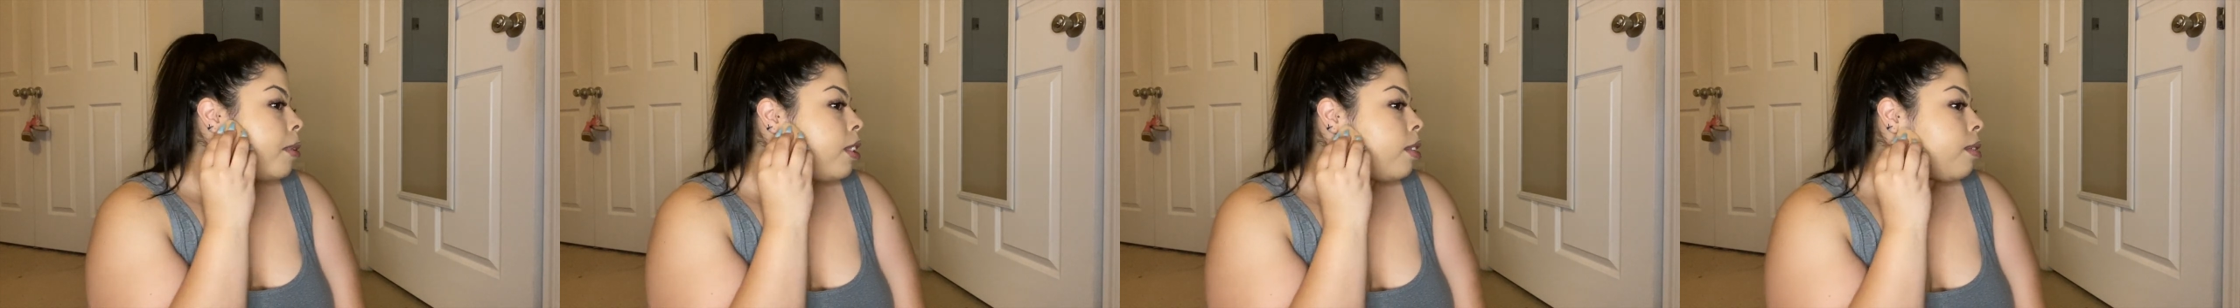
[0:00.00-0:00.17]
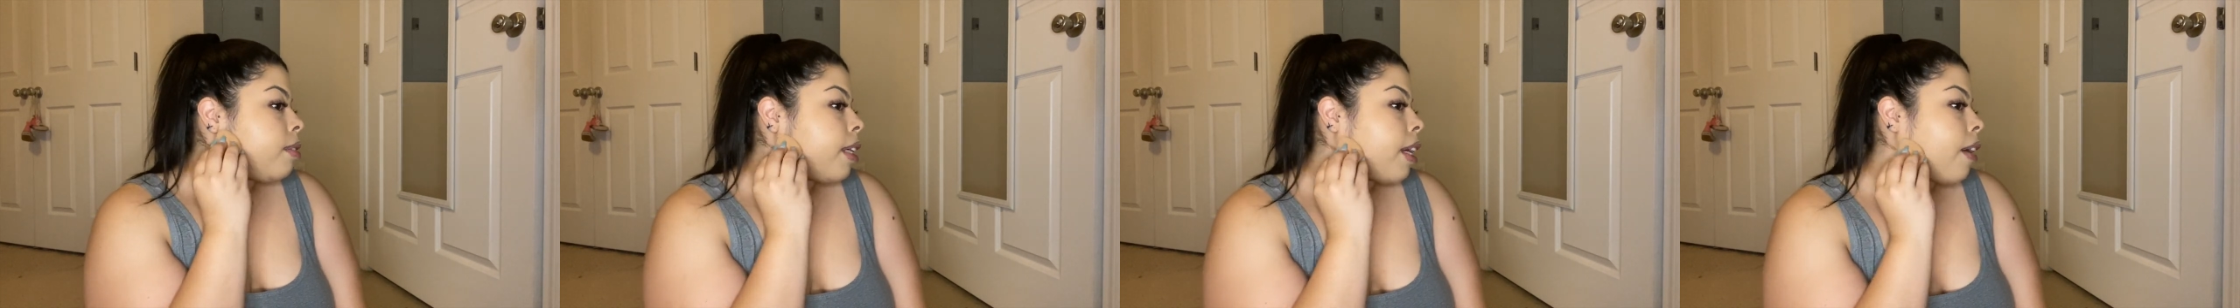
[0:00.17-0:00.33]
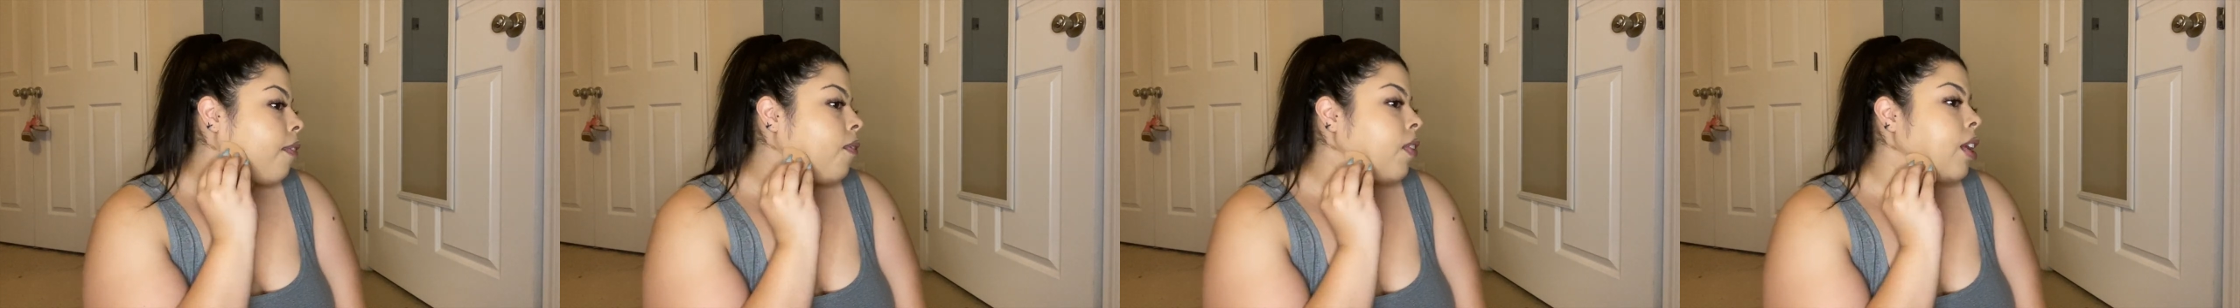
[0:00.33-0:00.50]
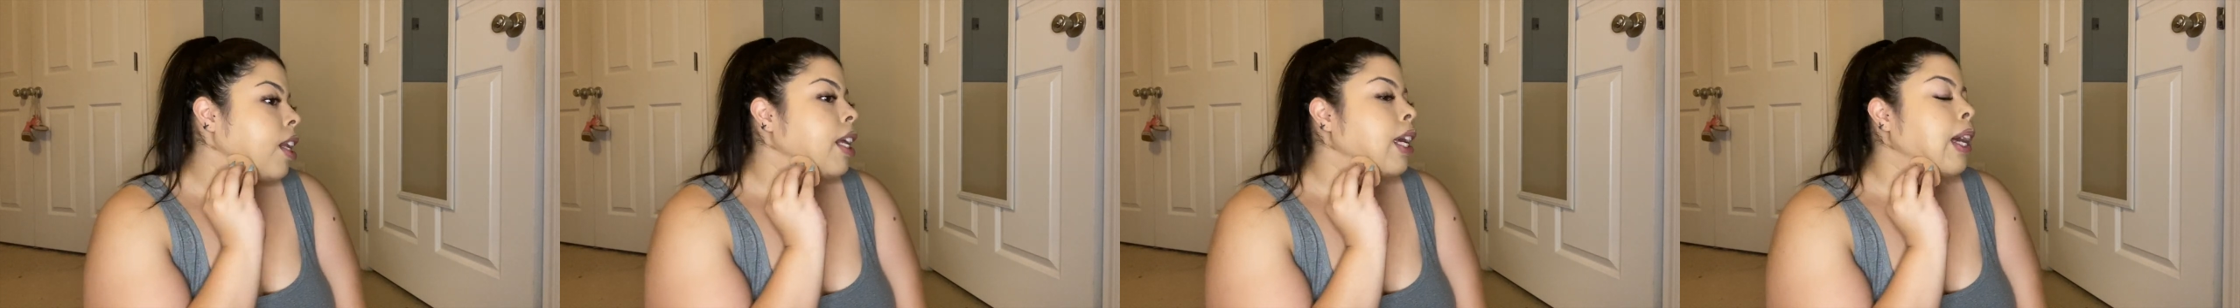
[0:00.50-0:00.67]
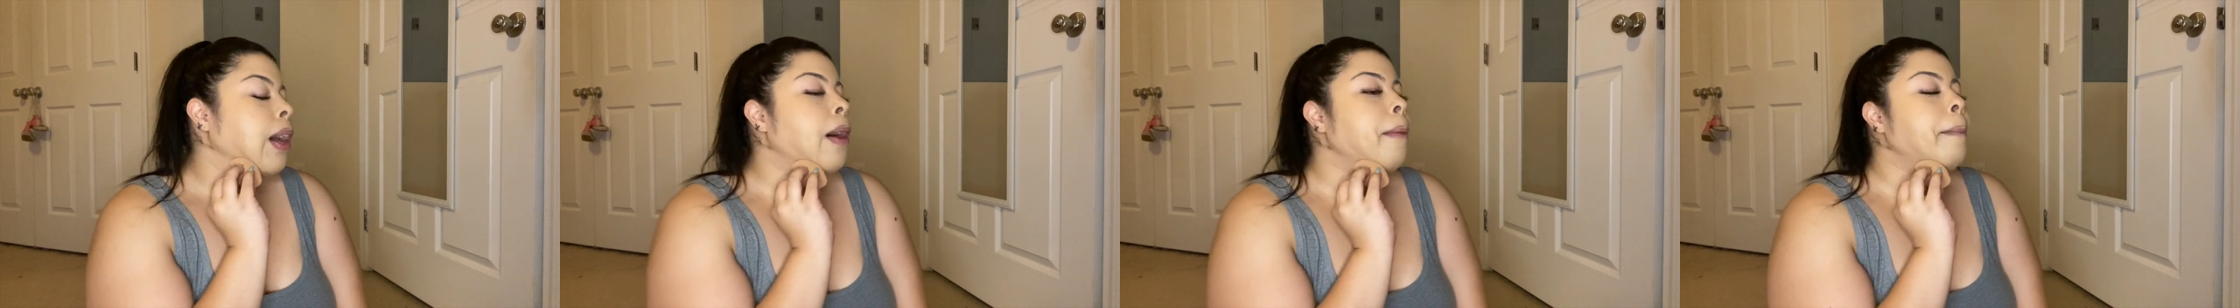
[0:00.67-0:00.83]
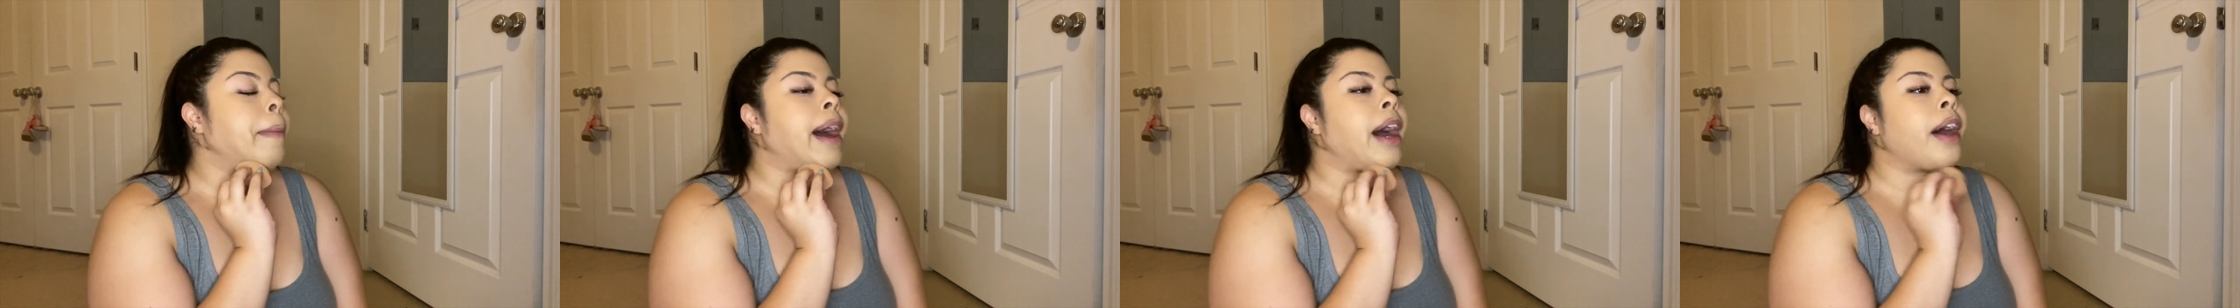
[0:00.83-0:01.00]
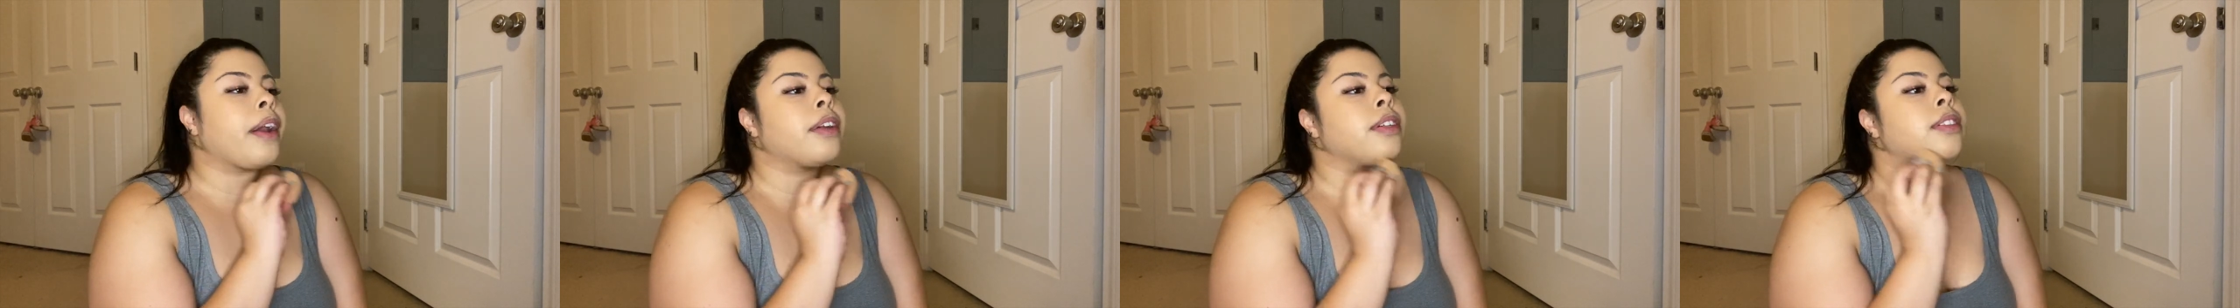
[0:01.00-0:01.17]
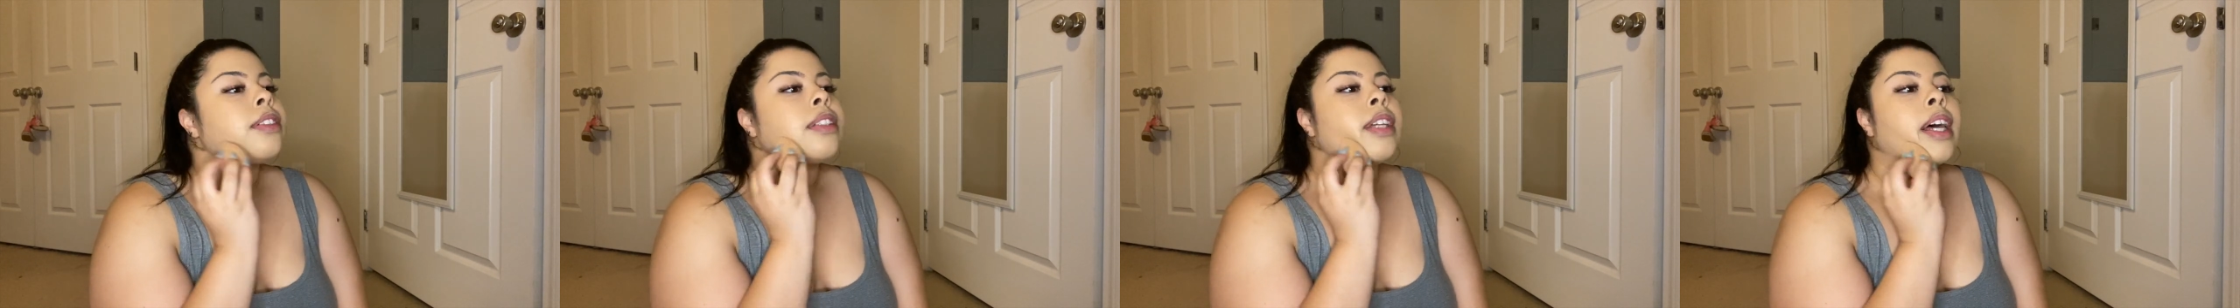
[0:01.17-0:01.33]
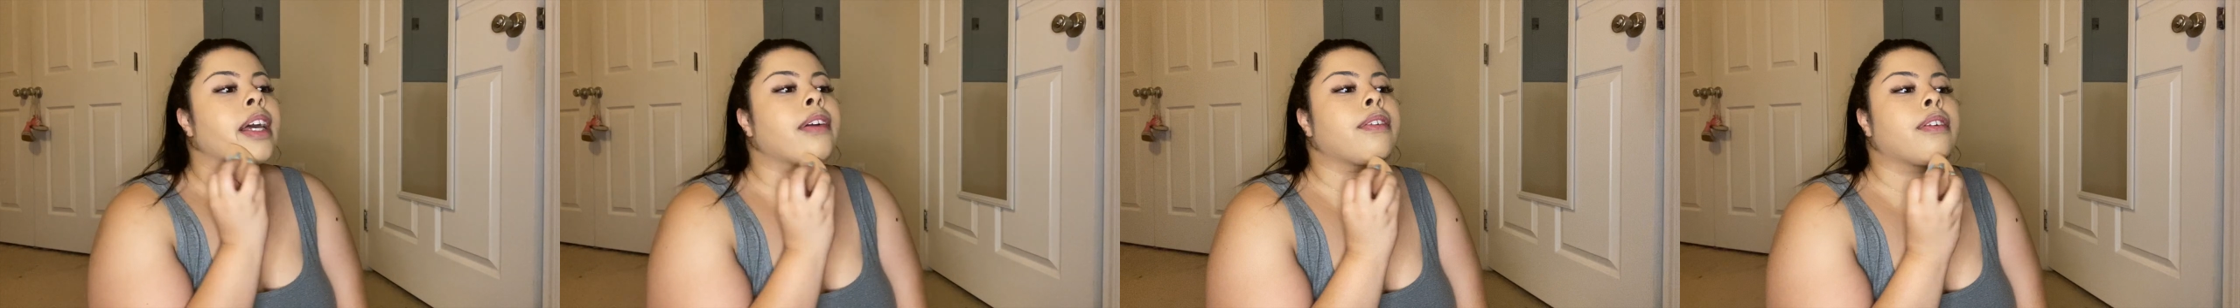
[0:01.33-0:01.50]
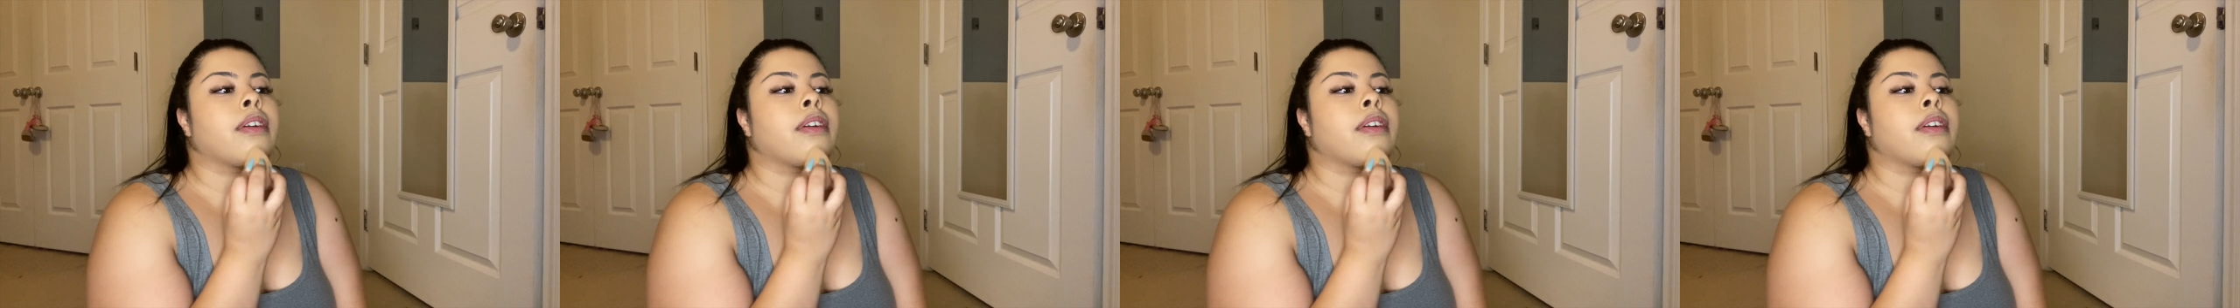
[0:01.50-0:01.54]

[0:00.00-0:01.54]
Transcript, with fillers: doing a video about it to like